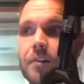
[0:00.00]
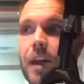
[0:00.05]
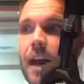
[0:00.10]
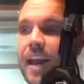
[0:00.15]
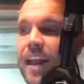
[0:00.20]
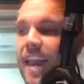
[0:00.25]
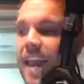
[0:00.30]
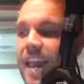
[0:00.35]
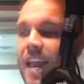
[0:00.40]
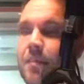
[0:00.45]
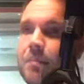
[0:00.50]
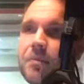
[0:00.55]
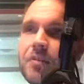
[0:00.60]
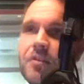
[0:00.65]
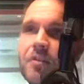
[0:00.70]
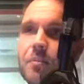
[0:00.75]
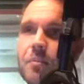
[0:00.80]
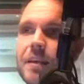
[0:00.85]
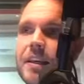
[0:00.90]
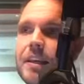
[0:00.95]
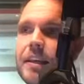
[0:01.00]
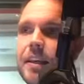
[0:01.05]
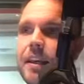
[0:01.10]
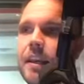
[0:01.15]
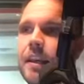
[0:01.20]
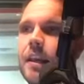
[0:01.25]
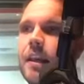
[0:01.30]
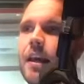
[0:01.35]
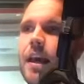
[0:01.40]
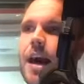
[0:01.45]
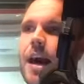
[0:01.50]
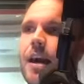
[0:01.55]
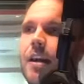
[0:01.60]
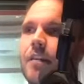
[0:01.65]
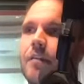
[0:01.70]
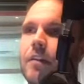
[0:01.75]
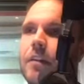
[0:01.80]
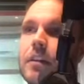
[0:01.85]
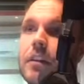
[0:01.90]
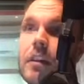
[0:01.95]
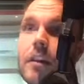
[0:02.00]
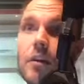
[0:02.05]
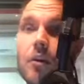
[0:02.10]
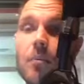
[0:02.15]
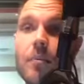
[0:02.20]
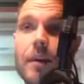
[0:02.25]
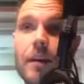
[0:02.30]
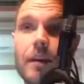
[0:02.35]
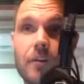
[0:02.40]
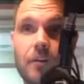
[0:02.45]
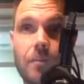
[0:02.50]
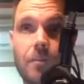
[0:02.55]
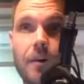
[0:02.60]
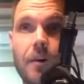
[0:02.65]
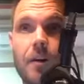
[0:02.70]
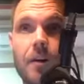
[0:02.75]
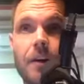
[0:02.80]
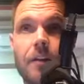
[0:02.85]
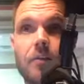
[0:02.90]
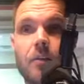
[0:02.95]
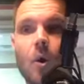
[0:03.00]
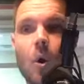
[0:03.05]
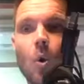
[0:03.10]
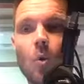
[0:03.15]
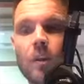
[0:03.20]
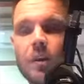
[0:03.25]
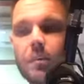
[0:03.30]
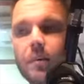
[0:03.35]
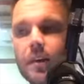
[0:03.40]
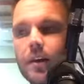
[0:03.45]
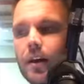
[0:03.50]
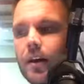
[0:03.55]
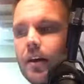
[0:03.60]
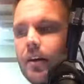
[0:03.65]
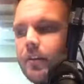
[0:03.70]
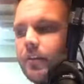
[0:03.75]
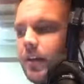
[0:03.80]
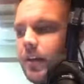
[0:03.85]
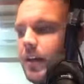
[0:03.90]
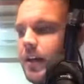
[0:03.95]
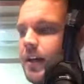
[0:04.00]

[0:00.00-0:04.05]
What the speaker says: I am speaking out of a little bit experience only because